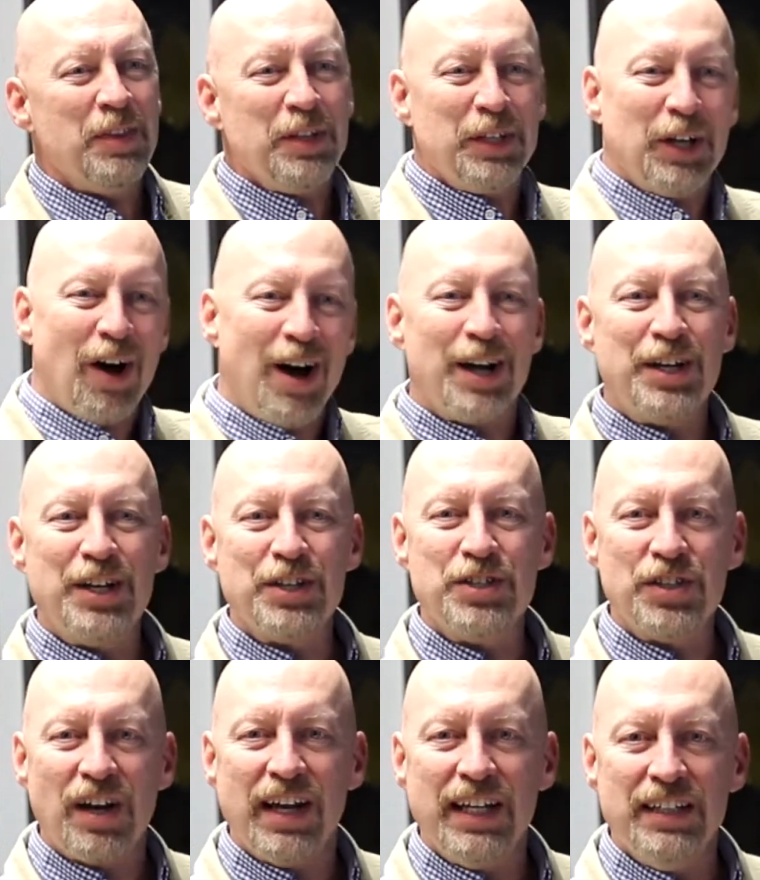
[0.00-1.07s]
God
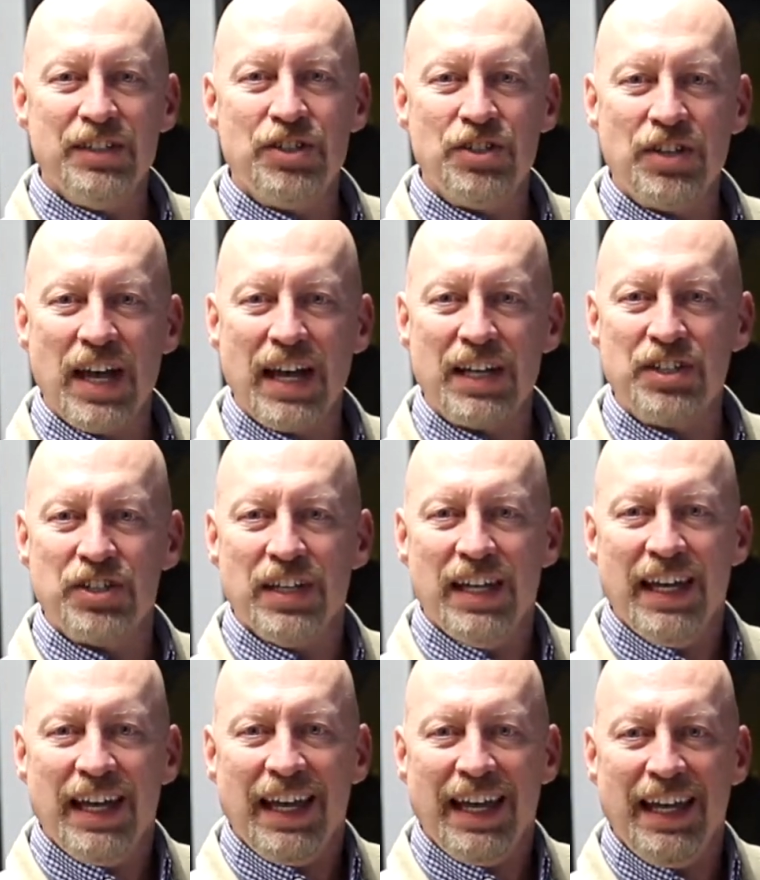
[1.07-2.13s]
designed sex.
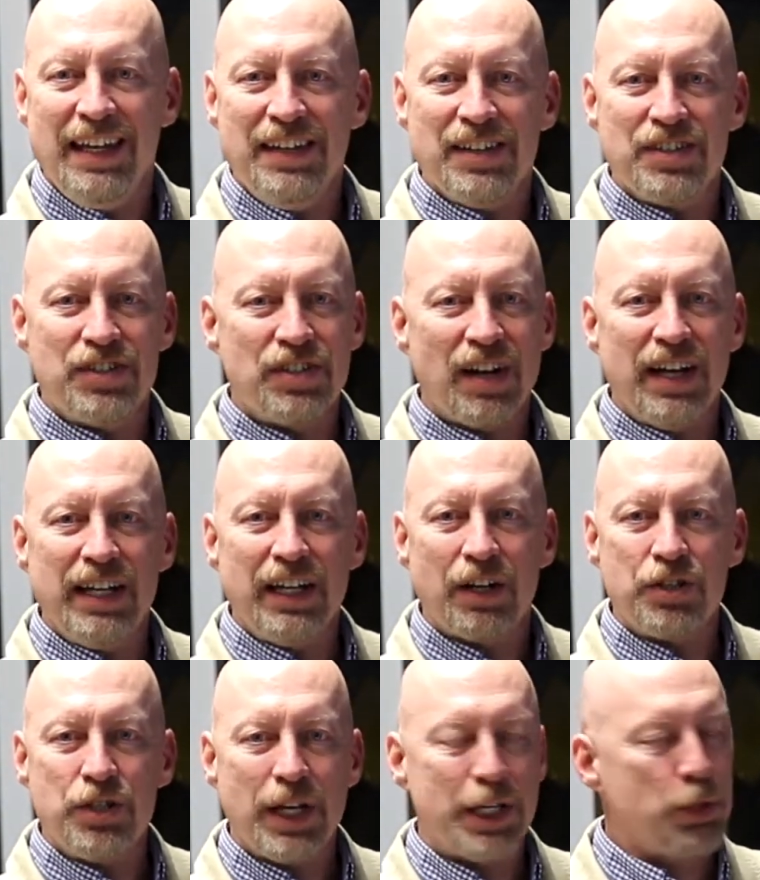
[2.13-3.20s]
He designed our
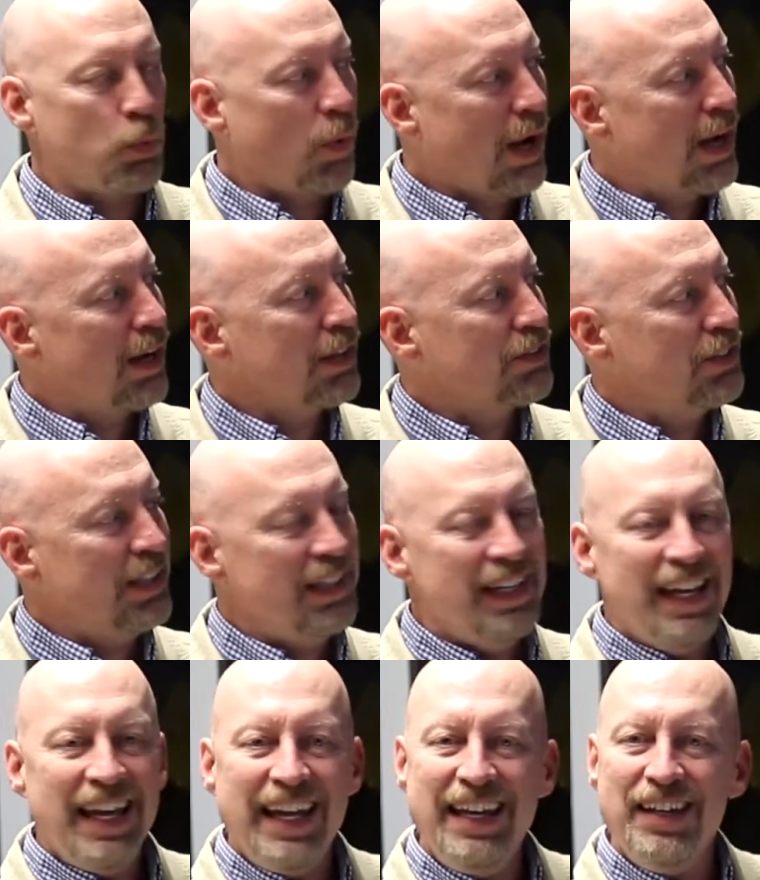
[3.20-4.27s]
sexuality.
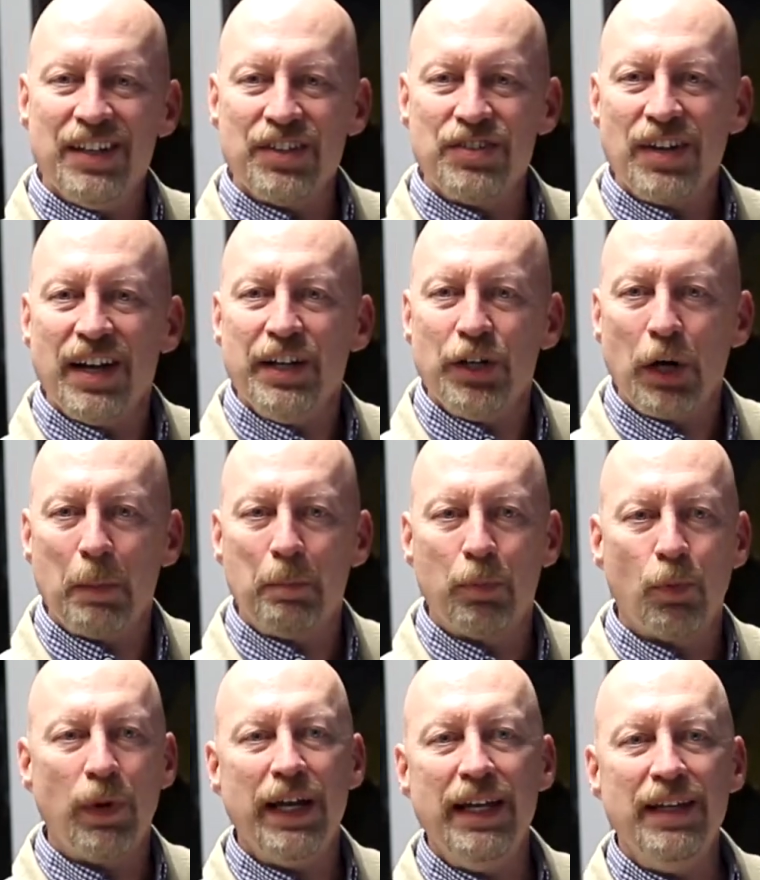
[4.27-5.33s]
He designed our
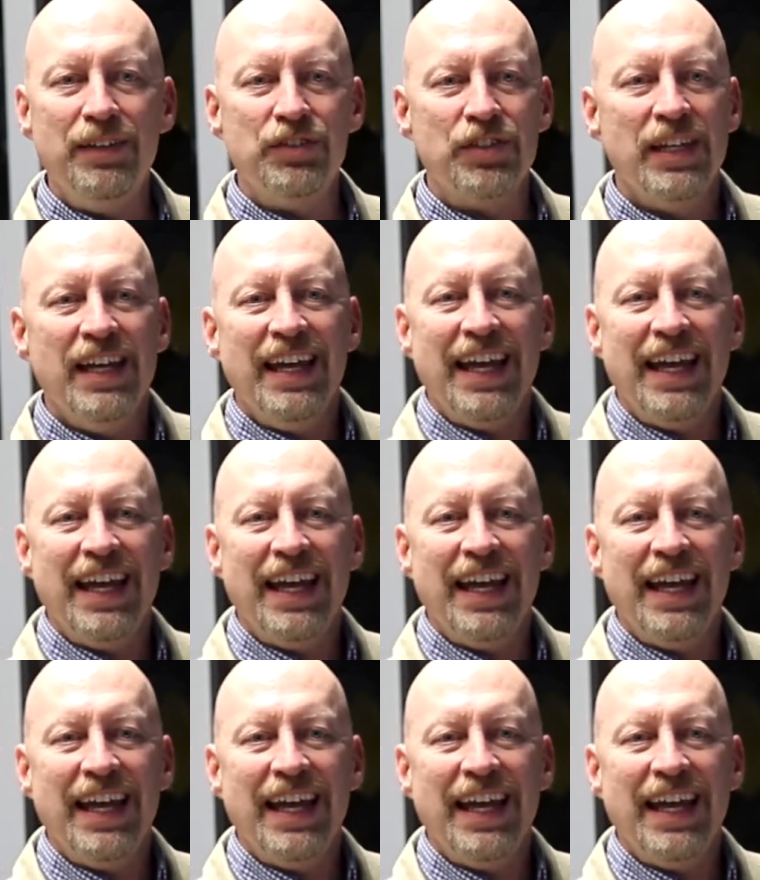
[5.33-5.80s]
brains.